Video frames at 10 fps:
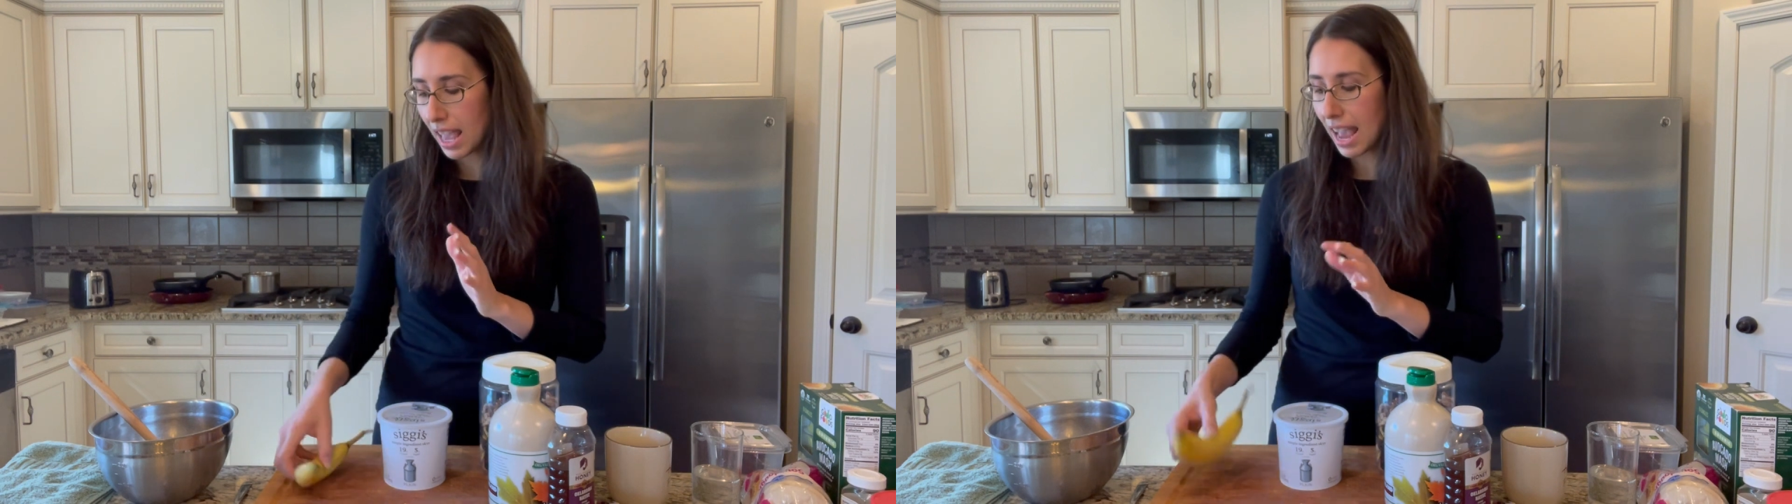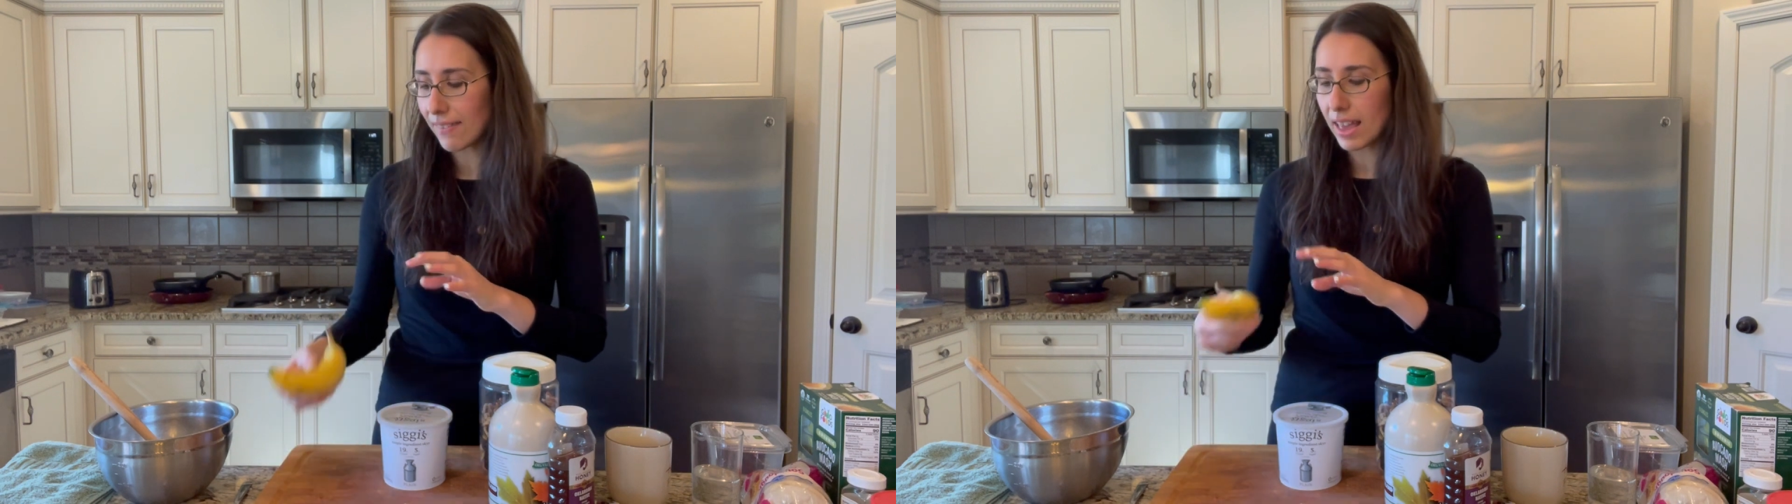
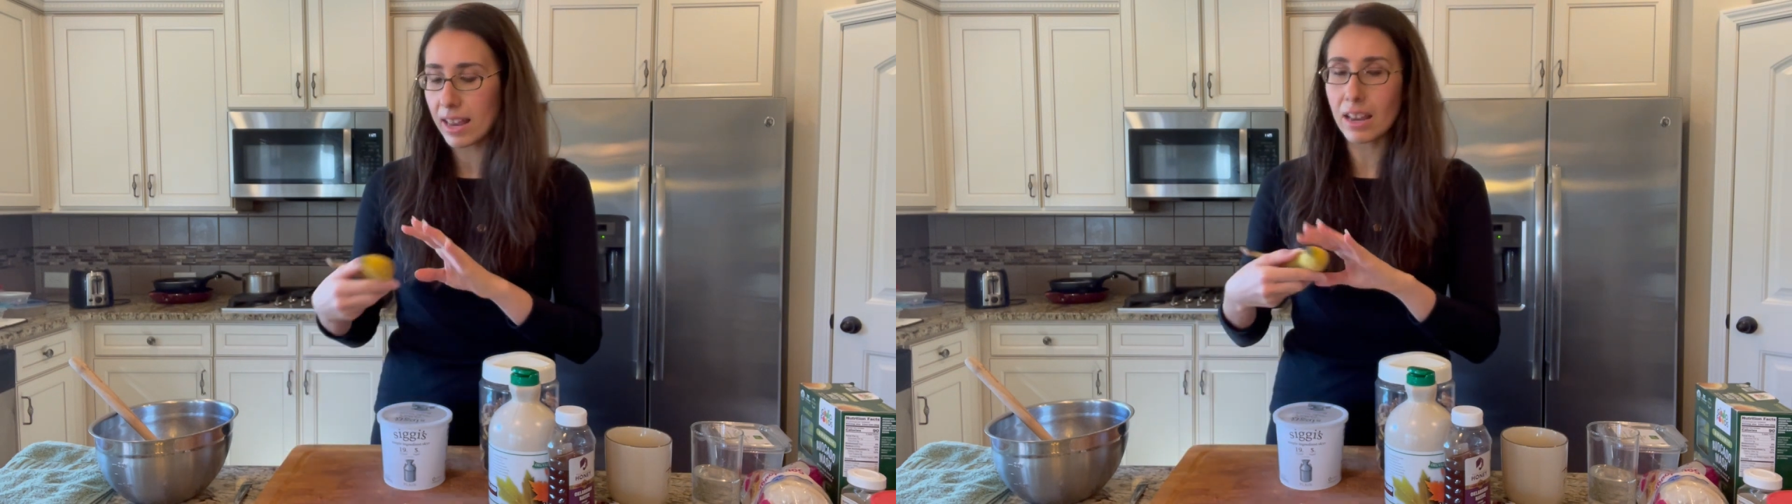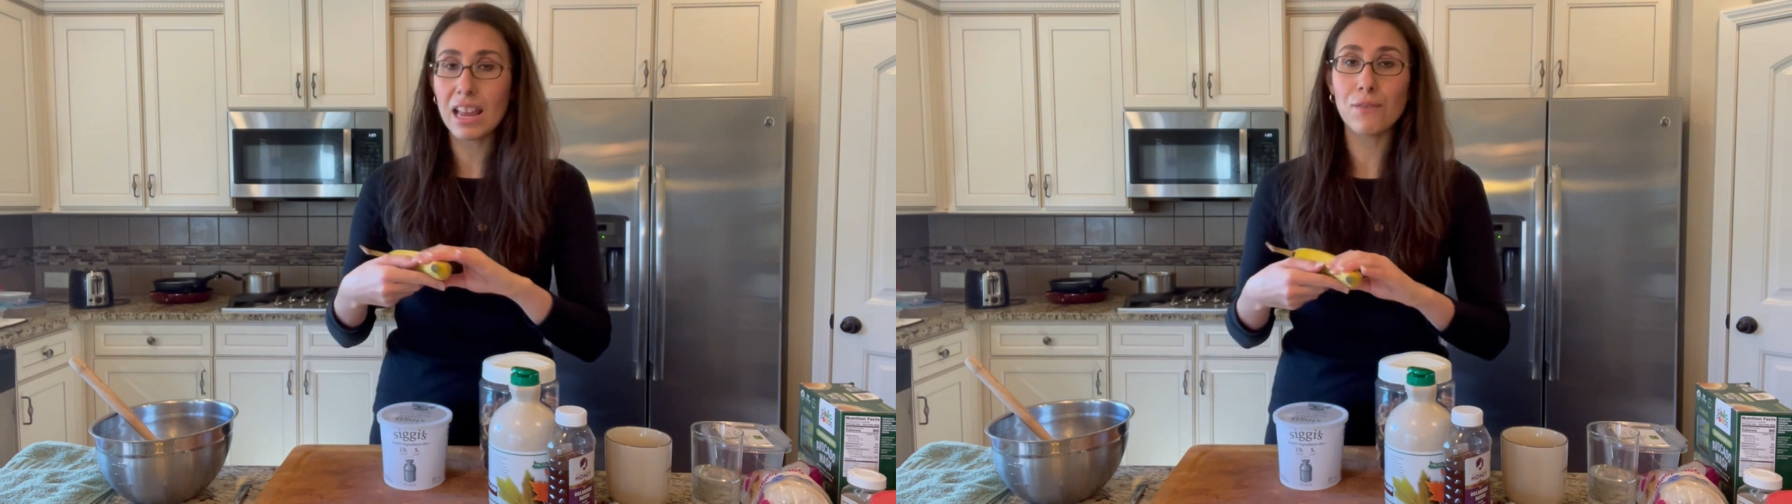And
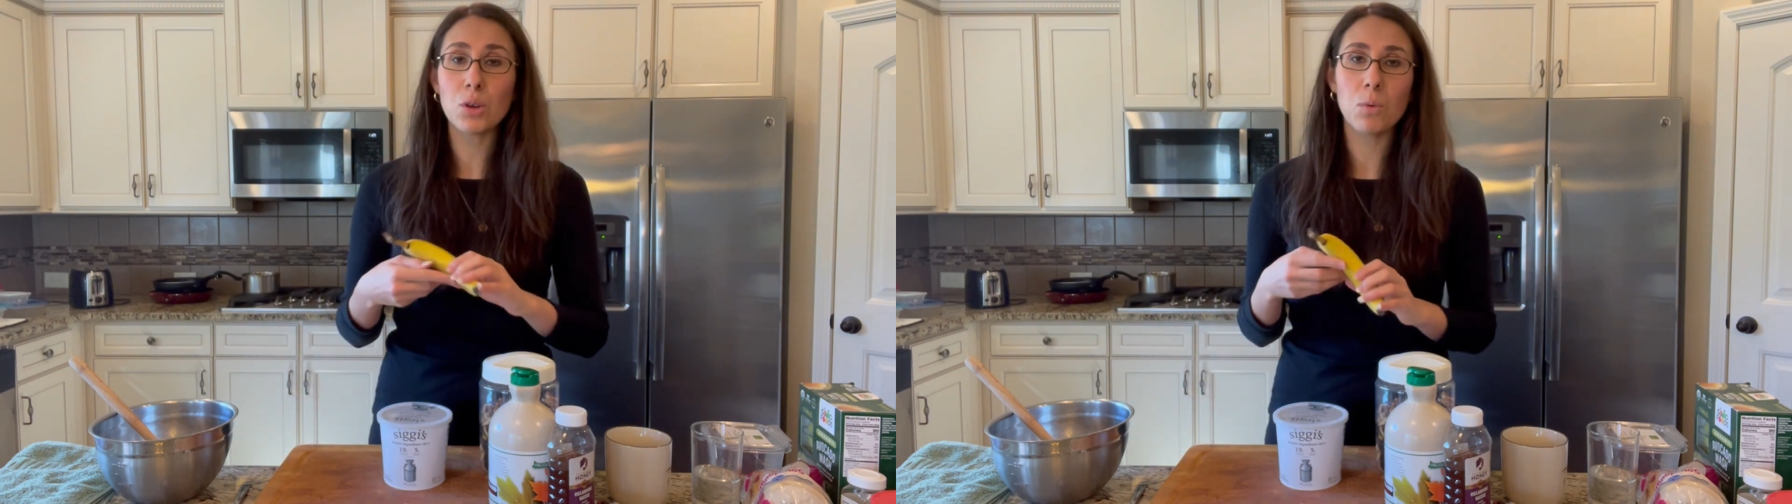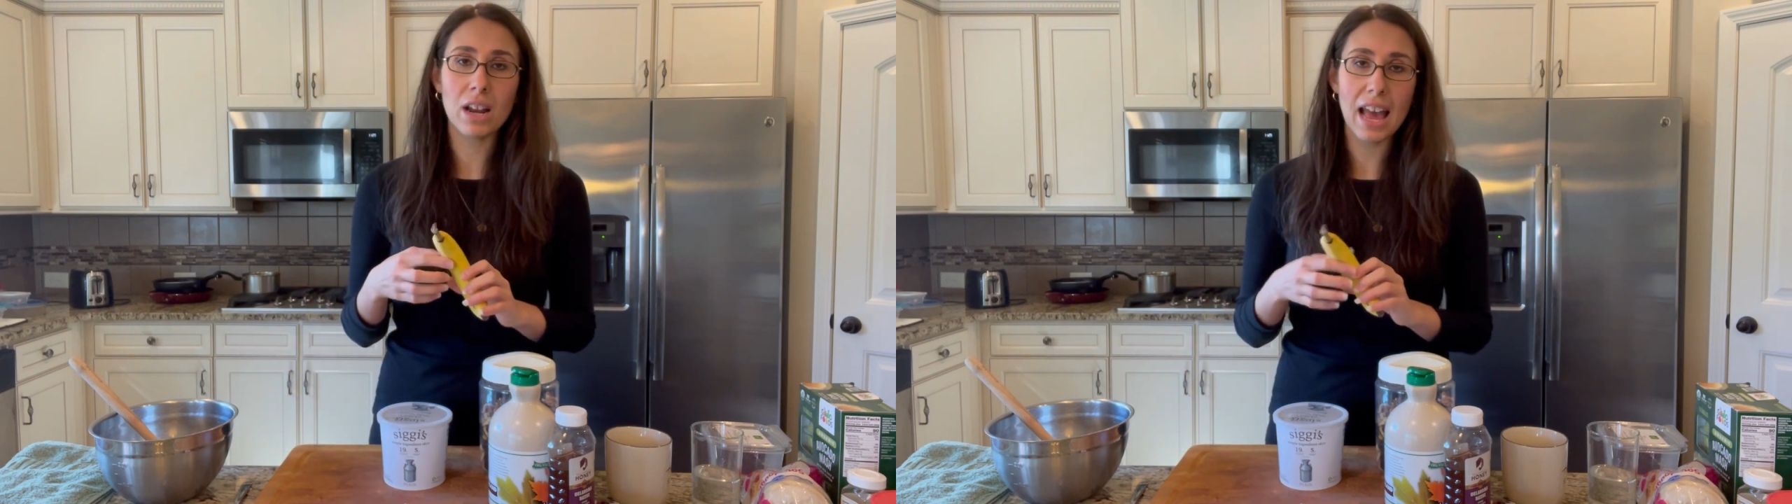then if you
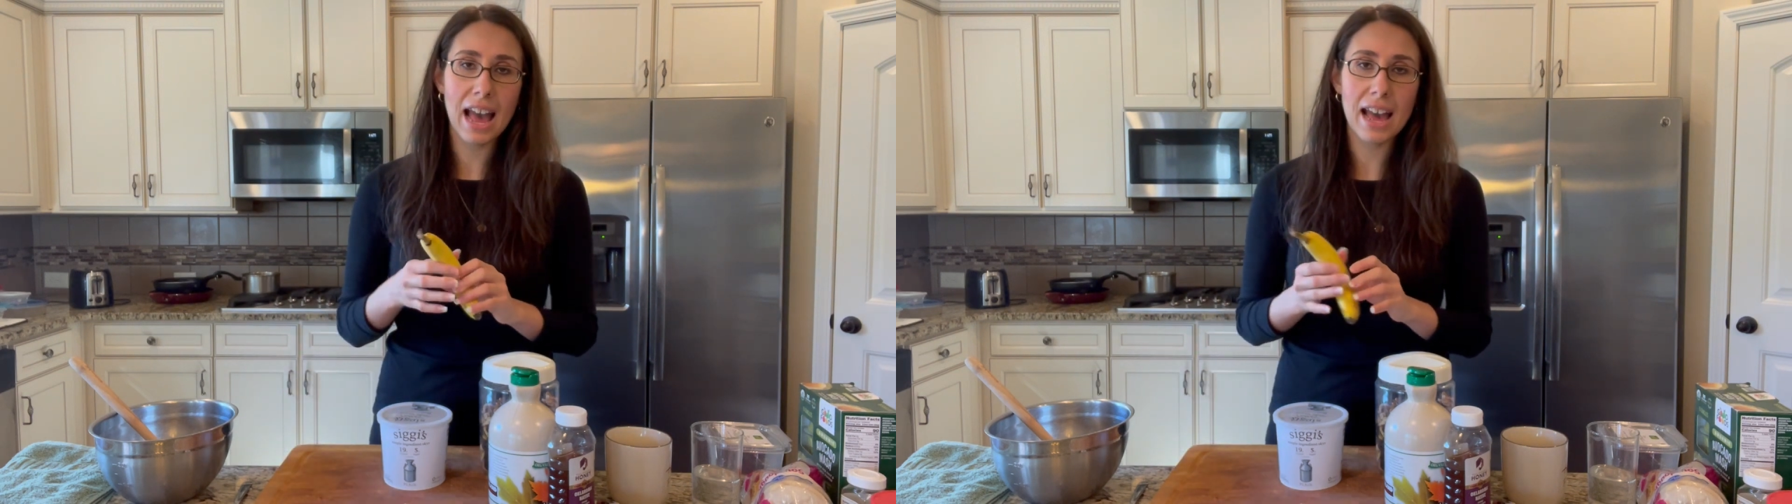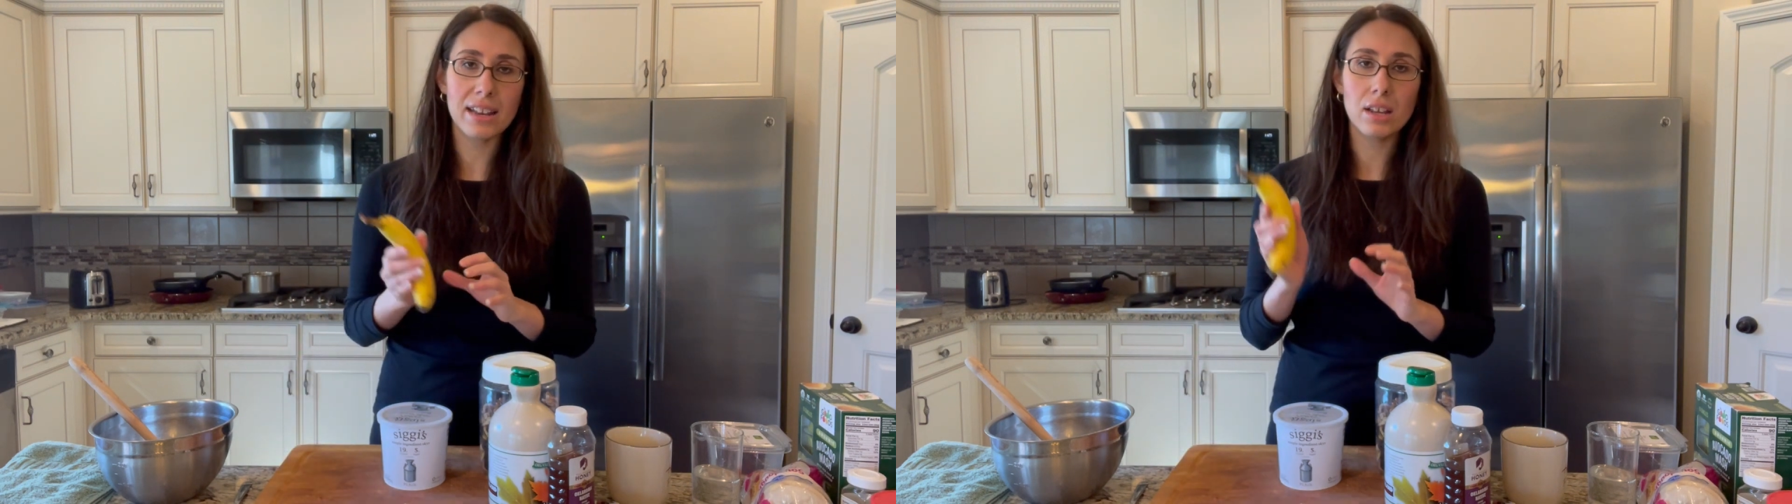wanna
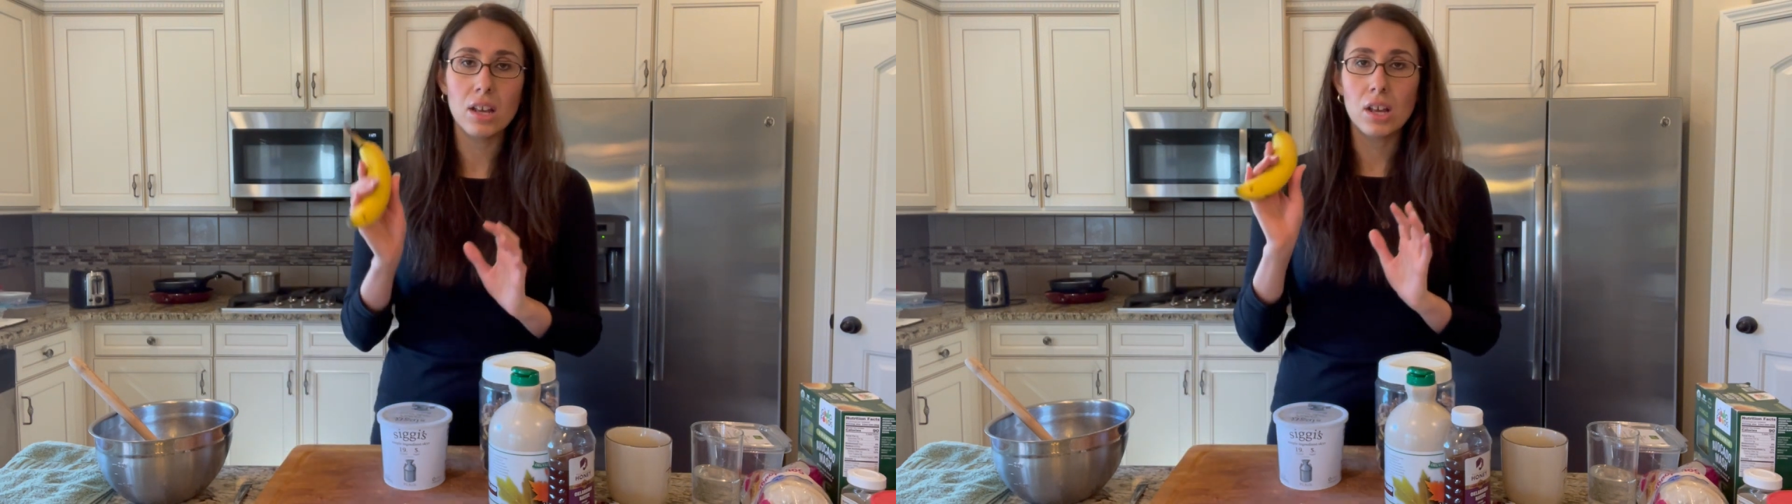add